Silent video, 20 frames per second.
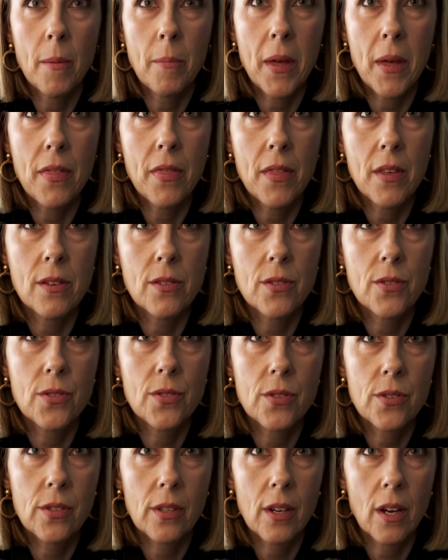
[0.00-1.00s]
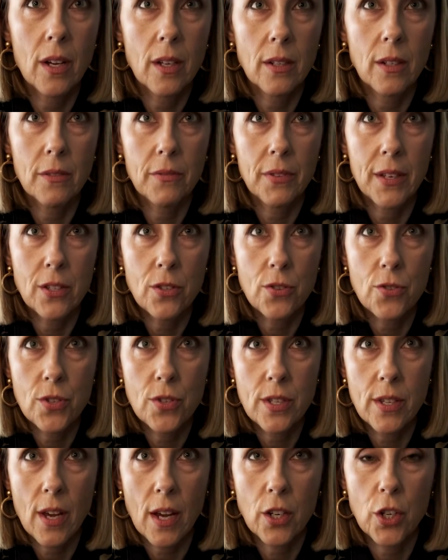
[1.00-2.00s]
in this kind of
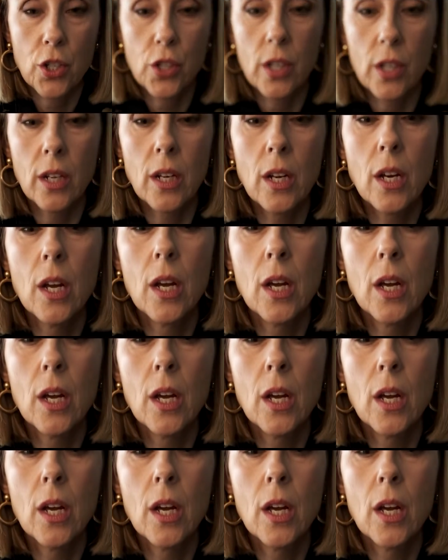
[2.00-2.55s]
intersection